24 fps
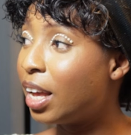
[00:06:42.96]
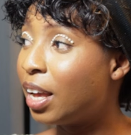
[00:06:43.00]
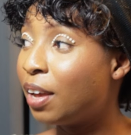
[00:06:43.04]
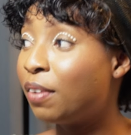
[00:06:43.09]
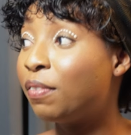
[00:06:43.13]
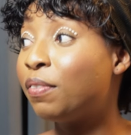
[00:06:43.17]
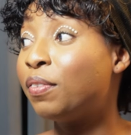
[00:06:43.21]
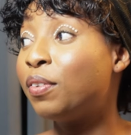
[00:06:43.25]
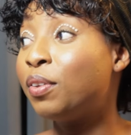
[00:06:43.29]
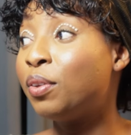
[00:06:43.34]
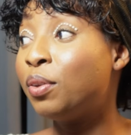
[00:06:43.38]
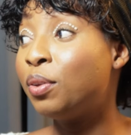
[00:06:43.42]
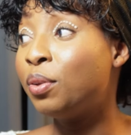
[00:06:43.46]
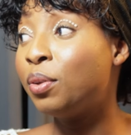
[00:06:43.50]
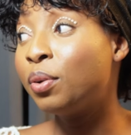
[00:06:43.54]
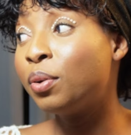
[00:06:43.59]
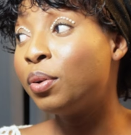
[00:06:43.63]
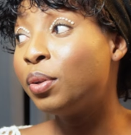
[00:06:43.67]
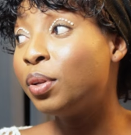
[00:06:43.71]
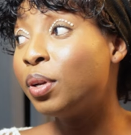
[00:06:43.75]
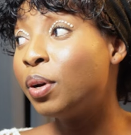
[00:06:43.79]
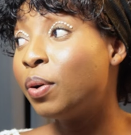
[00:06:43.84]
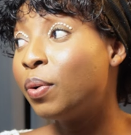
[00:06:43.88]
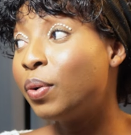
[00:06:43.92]
If
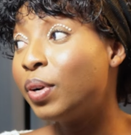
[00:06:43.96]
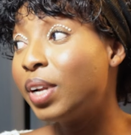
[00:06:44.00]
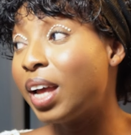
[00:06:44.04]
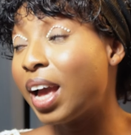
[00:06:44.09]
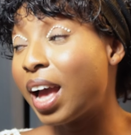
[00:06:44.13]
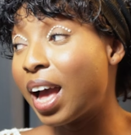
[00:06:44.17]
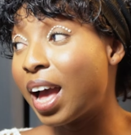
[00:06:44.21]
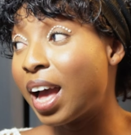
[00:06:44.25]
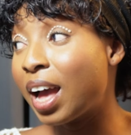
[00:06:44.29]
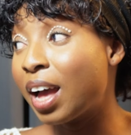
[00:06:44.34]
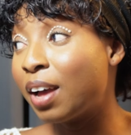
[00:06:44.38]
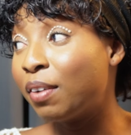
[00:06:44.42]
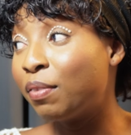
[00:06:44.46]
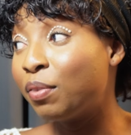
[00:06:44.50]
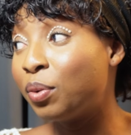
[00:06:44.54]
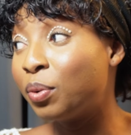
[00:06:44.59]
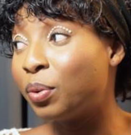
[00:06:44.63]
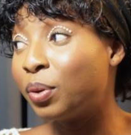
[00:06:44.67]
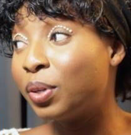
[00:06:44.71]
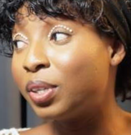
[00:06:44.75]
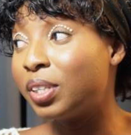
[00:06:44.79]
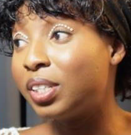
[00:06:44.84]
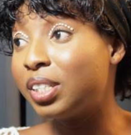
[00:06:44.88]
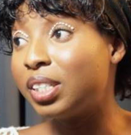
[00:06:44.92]
you don't have
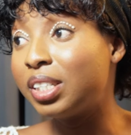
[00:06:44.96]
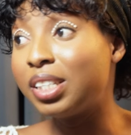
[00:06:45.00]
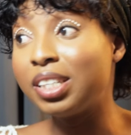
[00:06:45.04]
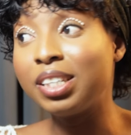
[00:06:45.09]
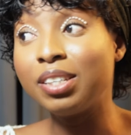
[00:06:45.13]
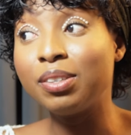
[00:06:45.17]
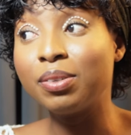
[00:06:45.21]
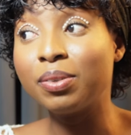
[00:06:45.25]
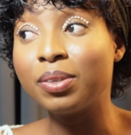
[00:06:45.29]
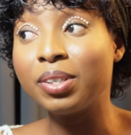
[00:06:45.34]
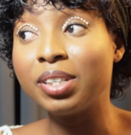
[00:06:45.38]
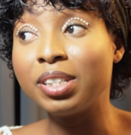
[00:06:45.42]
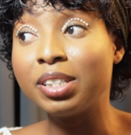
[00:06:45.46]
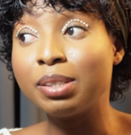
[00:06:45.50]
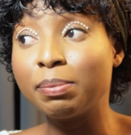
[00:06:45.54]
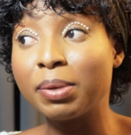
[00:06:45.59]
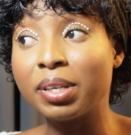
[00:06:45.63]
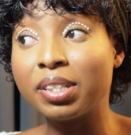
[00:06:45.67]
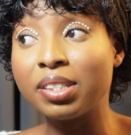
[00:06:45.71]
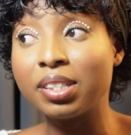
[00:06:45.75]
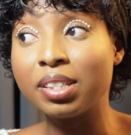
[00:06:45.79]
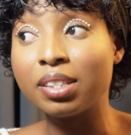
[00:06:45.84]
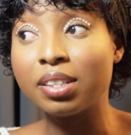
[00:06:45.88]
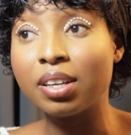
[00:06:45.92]
your denoise
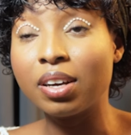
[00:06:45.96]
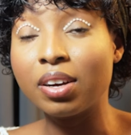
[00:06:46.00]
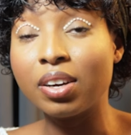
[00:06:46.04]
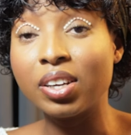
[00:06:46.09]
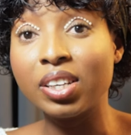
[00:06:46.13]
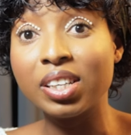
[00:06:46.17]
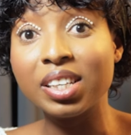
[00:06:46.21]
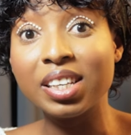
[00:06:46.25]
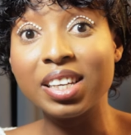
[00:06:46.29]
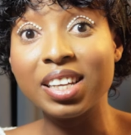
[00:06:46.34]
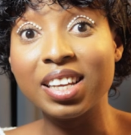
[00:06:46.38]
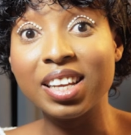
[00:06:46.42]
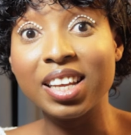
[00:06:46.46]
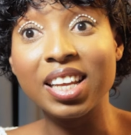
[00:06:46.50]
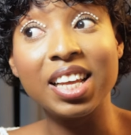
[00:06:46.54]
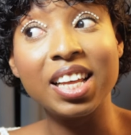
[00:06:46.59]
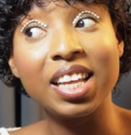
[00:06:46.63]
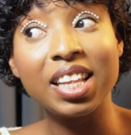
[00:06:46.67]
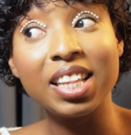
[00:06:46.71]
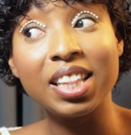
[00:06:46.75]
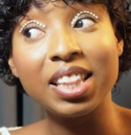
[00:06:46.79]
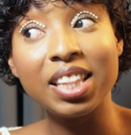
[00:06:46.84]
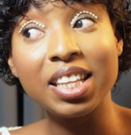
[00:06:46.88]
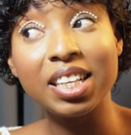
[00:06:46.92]
button on,
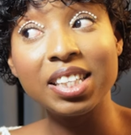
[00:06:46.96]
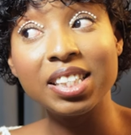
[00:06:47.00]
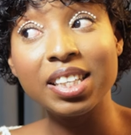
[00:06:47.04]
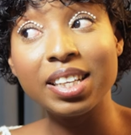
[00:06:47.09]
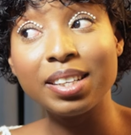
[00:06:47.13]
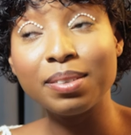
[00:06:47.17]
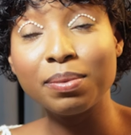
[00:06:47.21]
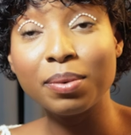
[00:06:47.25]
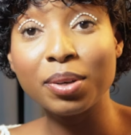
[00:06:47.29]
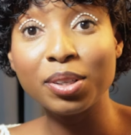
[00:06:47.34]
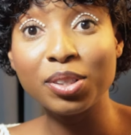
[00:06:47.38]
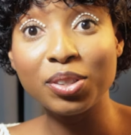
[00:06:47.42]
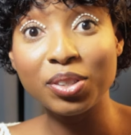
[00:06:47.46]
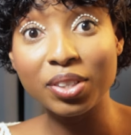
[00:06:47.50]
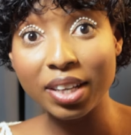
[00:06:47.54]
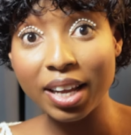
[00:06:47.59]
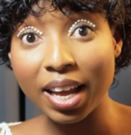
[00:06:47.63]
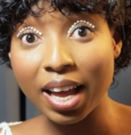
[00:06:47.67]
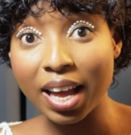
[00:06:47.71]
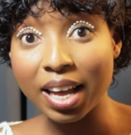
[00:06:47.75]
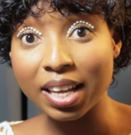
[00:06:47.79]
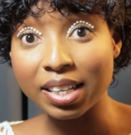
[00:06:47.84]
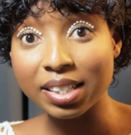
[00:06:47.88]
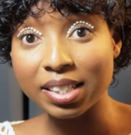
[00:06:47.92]
this is what you
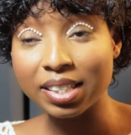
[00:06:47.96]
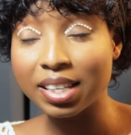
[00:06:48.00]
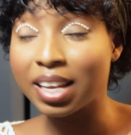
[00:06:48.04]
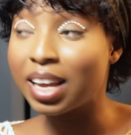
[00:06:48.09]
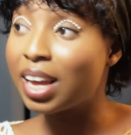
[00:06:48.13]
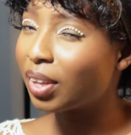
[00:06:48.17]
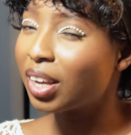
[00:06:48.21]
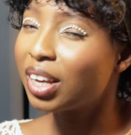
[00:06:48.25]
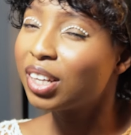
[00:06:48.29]
get.